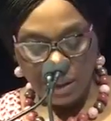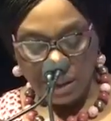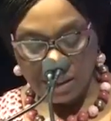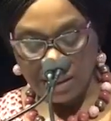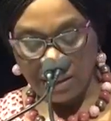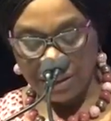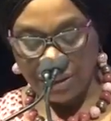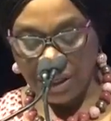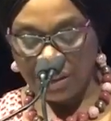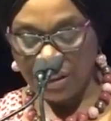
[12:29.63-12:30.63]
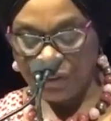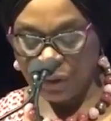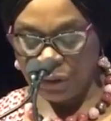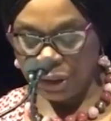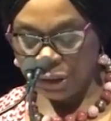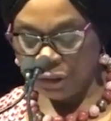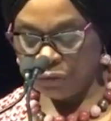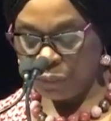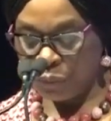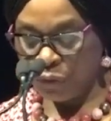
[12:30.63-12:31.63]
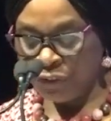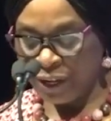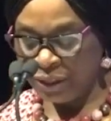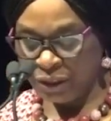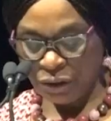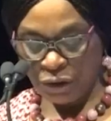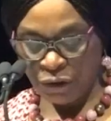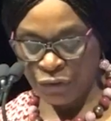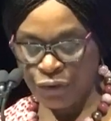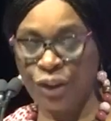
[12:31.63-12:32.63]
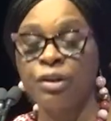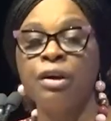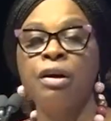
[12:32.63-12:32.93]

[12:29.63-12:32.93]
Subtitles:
as an attractive solution for providing off-grid